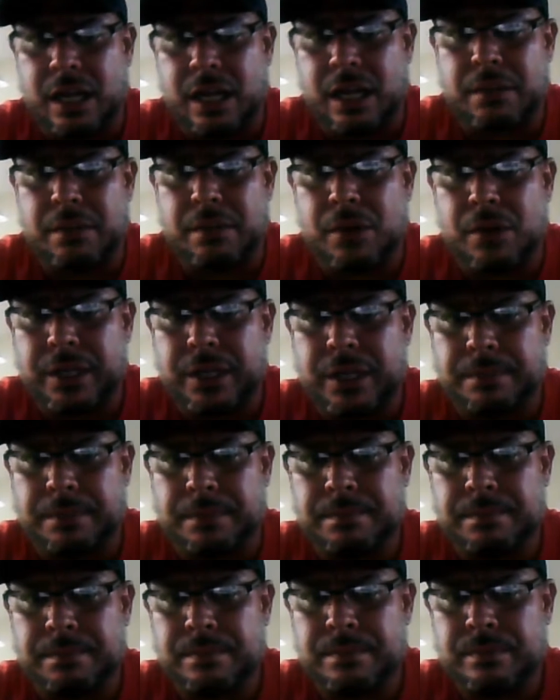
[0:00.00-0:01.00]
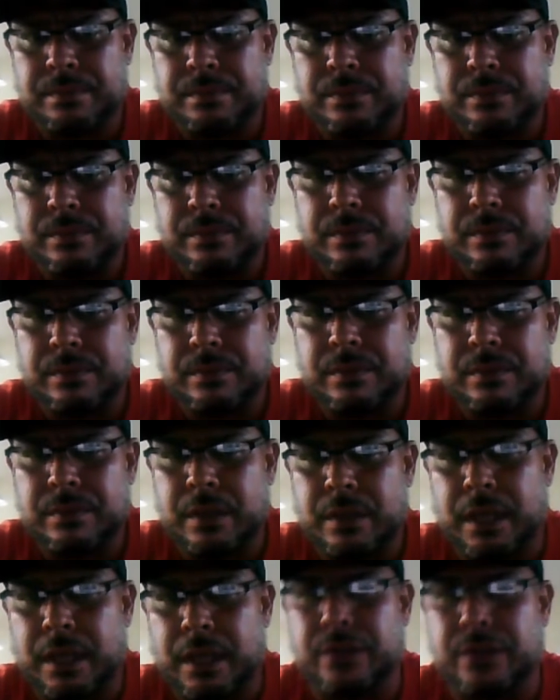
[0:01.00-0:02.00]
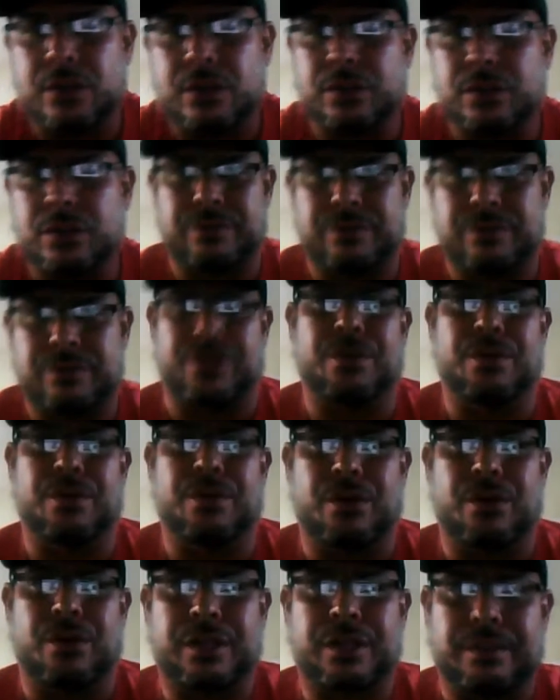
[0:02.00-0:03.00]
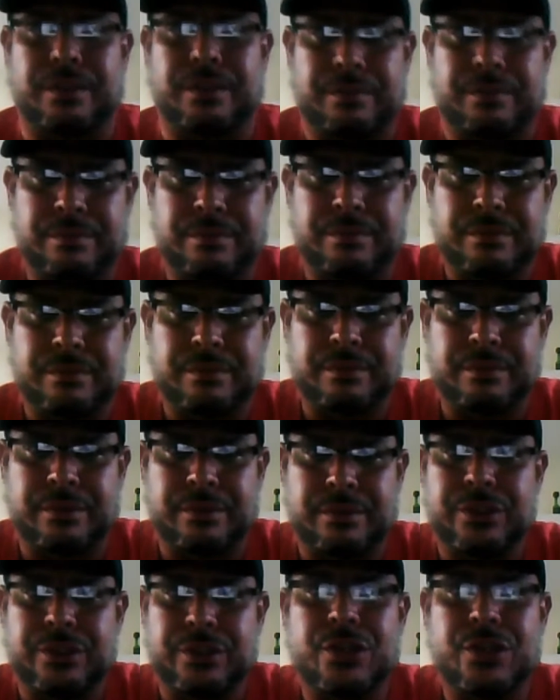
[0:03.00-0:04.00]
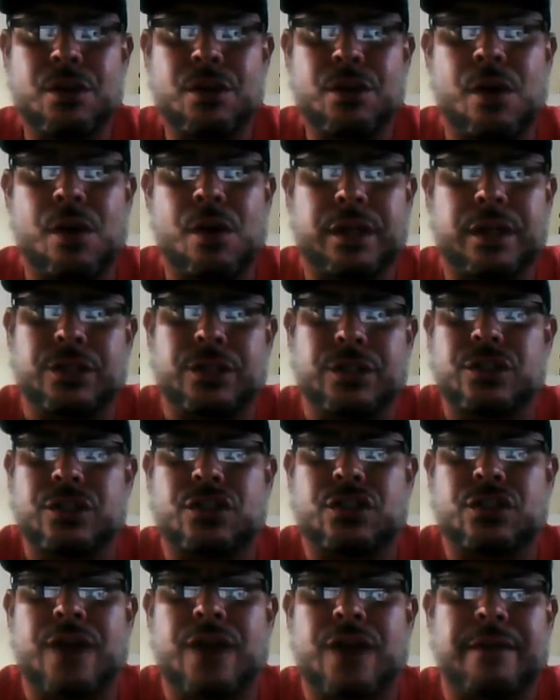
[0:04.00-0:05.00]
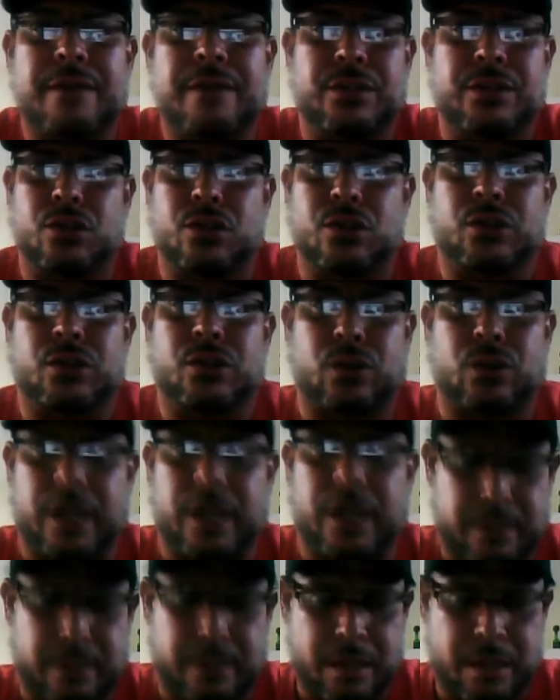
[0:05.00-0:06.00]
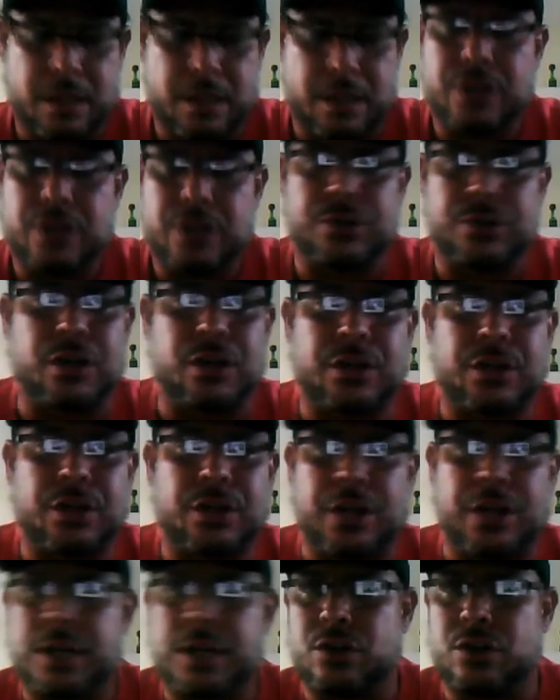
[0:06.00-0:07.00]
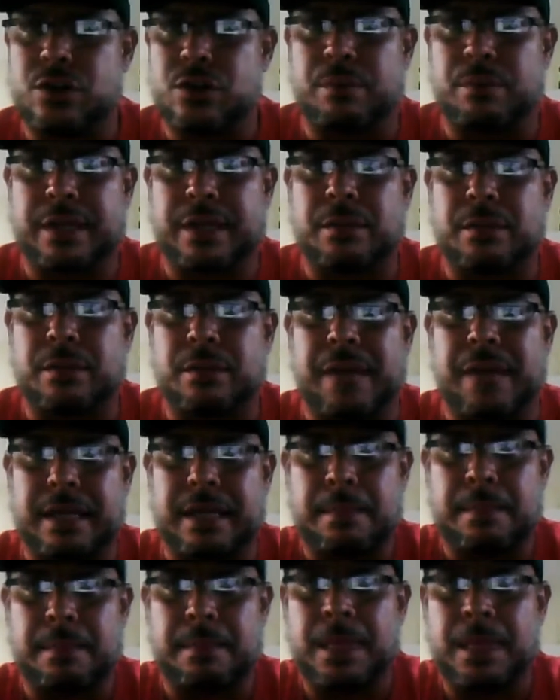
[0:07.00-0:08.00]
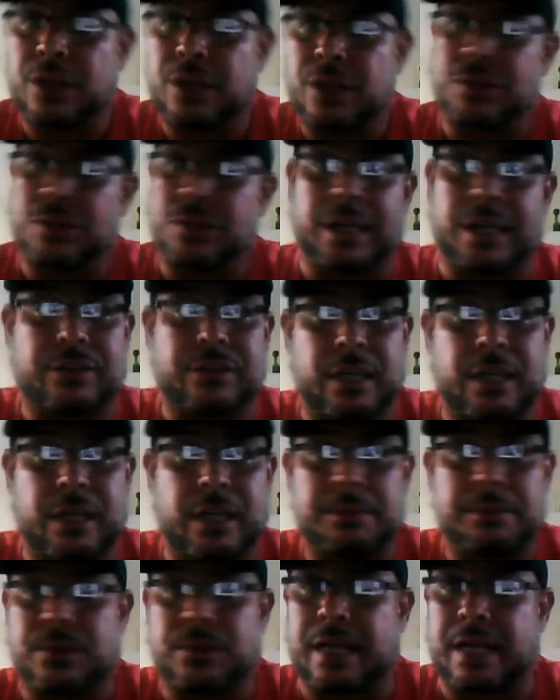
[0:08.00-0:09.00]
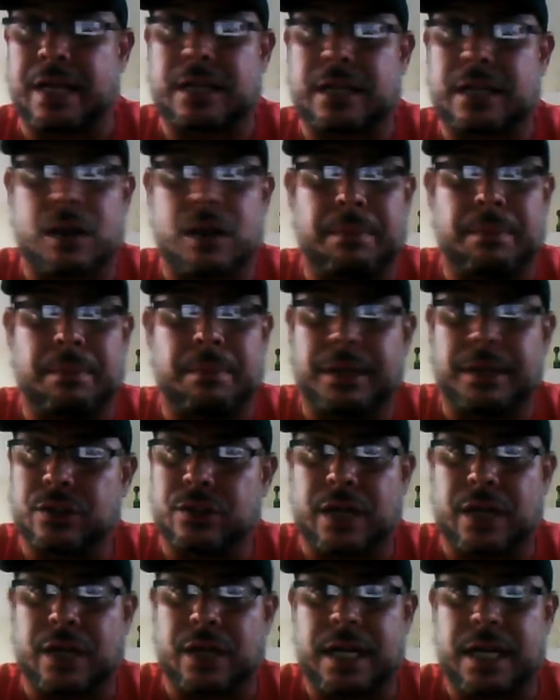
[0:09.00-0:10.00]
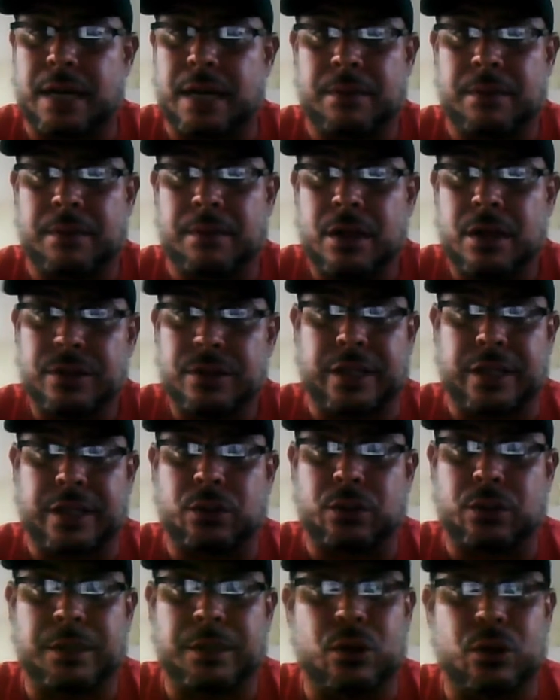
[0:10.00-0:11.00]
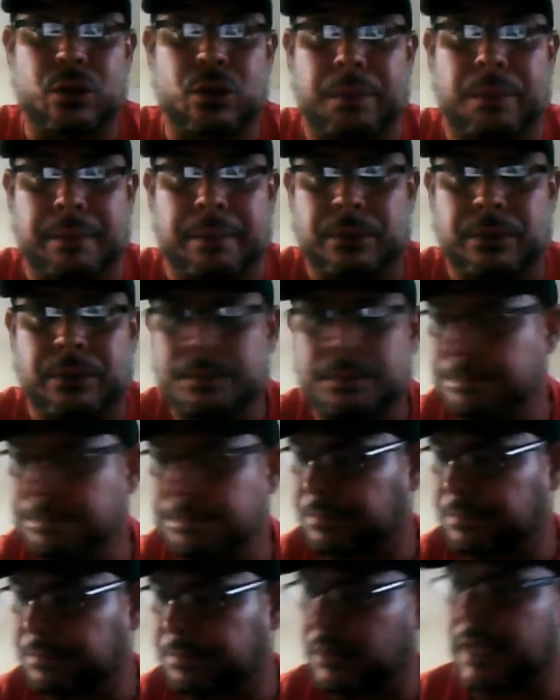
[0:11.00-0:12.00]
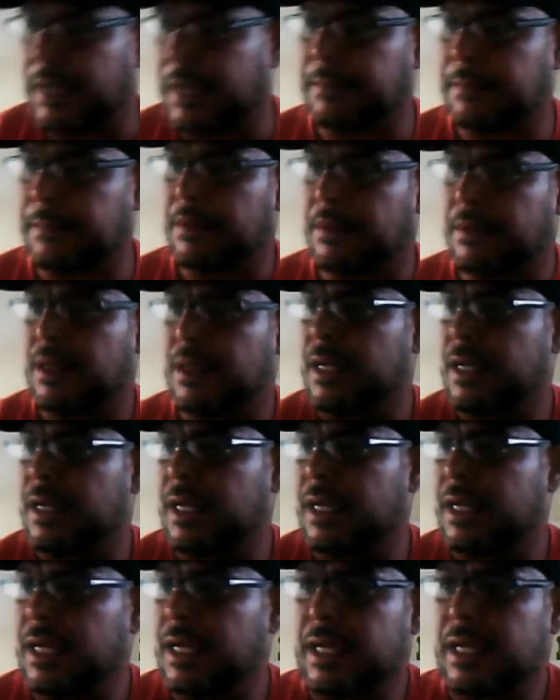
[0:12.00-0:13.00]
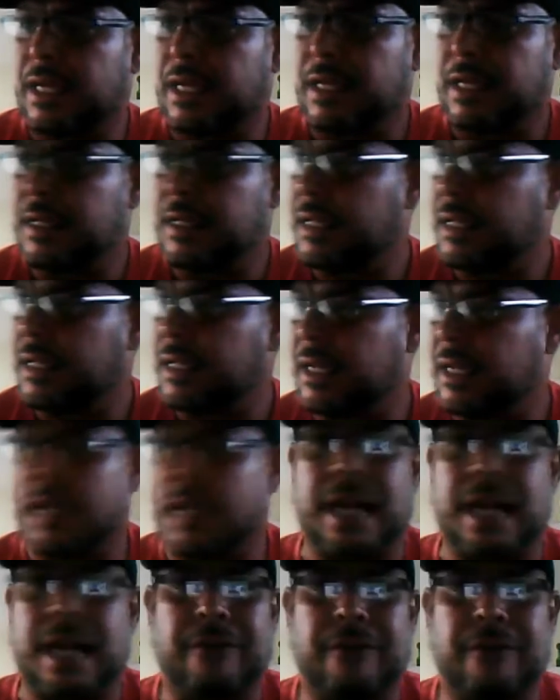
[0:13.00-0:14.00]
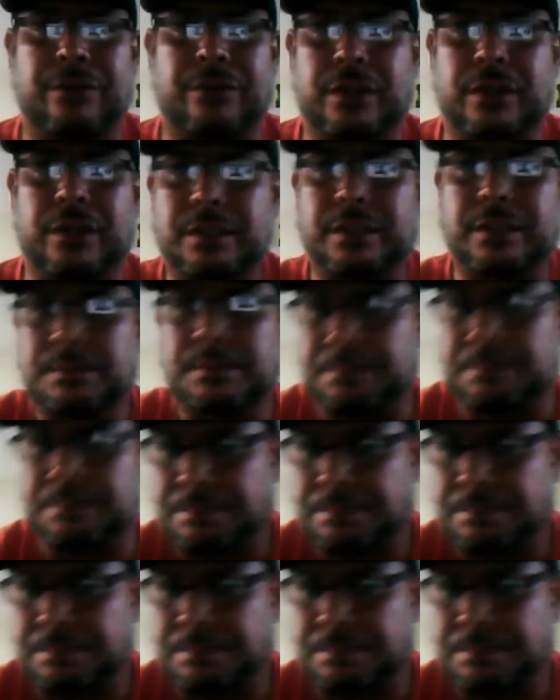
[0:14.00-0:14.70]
lot of money, and you're not you're not working. You're not working. You're just driving. You don't sweat. You don't get dirty. You don't break your back. You get tips. You got comp. You got um. You get to meet new people, right? And have fun.